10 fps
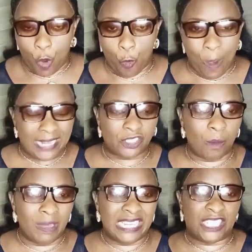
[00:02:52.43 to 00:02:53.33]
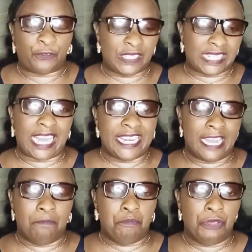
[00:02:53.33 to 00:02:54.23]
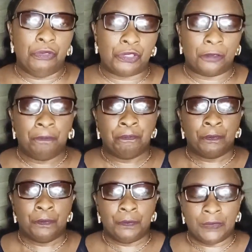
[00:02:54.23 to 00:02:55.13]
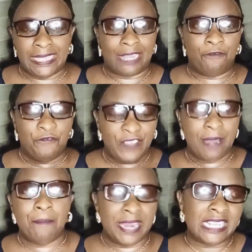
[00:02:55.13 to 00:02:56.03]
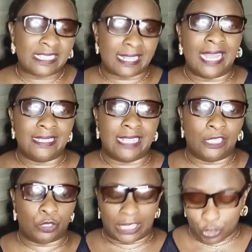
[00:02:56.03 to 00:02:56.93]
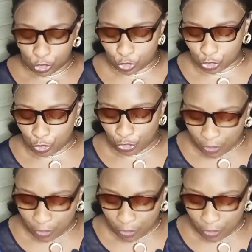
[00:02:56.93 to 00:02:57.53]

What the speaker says: When somebody is physically abused, there are very many signs that you can use to know.